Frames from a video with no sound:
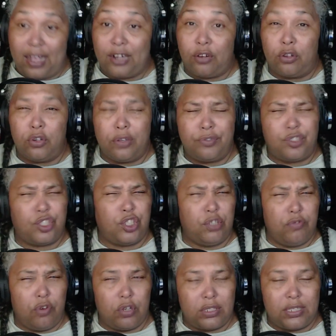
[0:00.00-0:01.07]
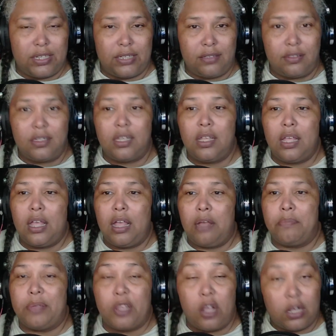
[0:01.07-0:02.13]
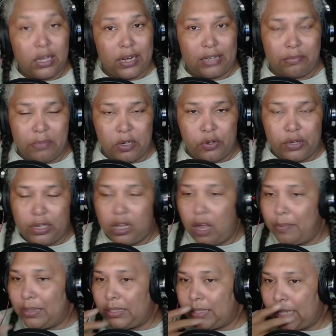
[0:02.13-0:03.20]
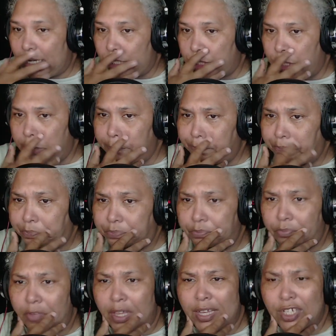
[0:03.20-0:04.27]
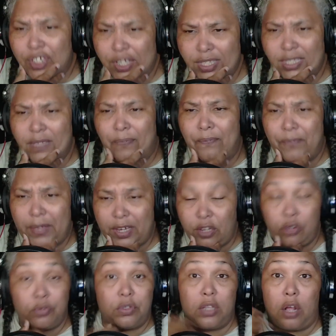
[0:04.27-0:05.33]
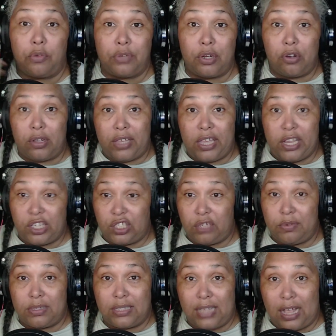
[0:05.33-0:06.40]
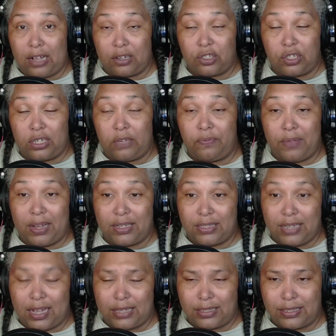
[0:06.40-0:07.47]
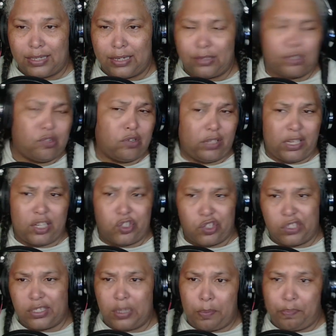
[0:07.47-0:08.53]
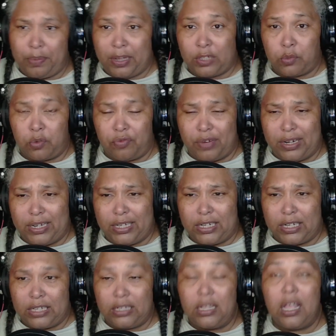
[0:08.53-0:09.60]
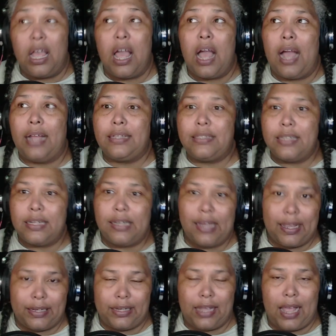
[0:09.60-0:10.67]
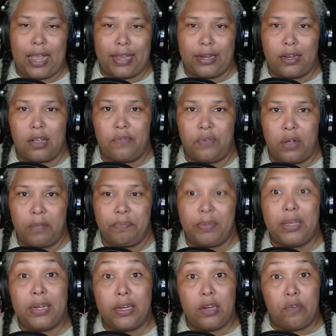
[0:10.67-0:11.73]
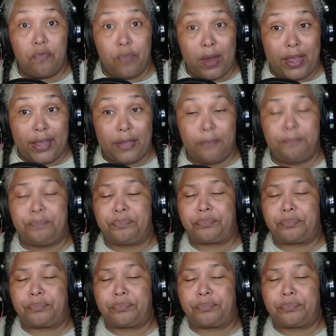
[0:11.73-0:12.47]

don't know if she wrote it, but y'all can let me know in the comment section. It's just the video. Now, the location was actually fantastic. The locations they picked were really good. I did like the idea of her being in the ring.